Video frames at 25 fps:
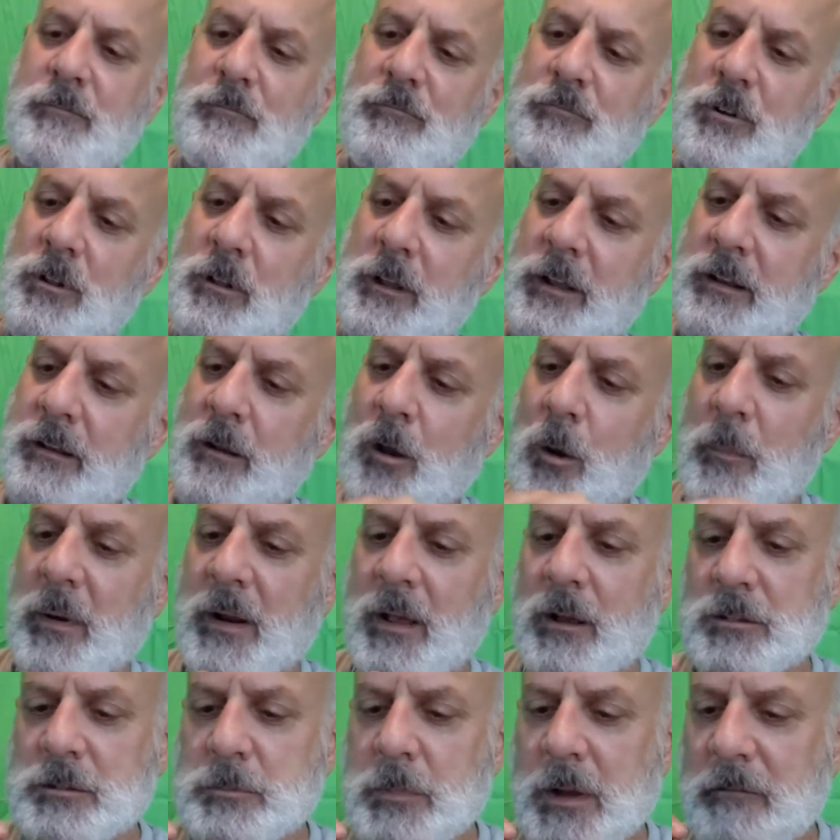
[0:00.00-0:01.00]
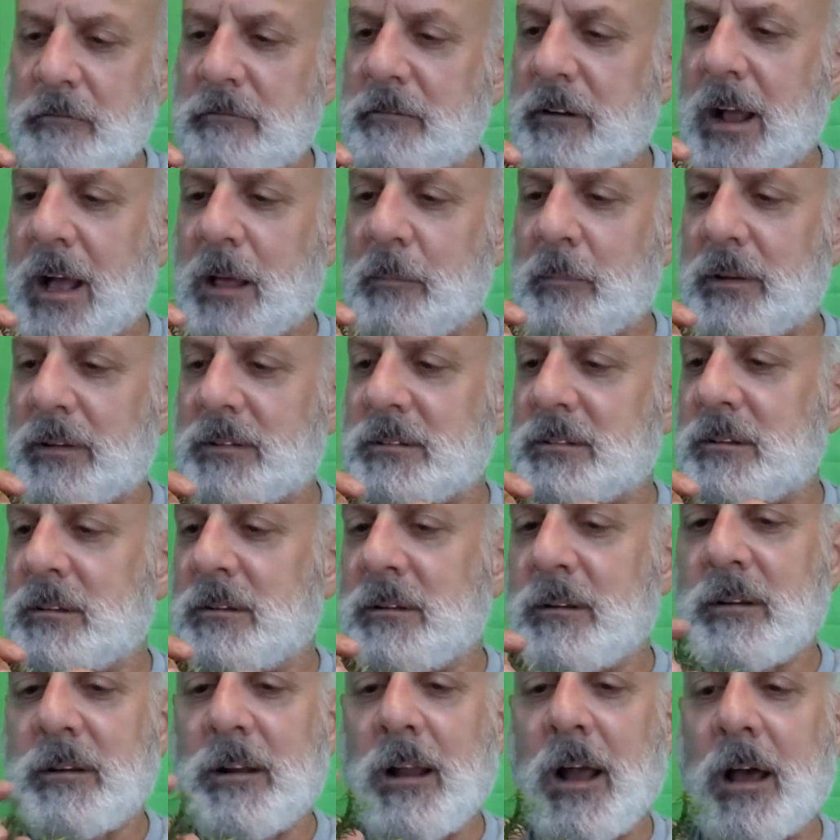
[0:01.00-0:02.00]
Really, nobody else in my family's
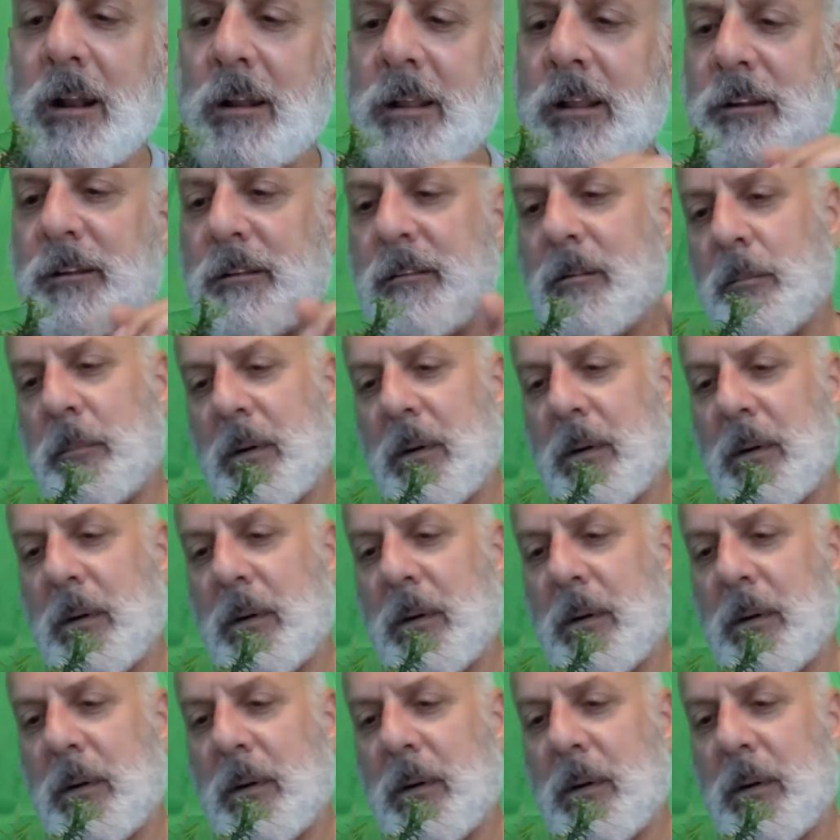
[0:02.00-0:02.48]
gotten into the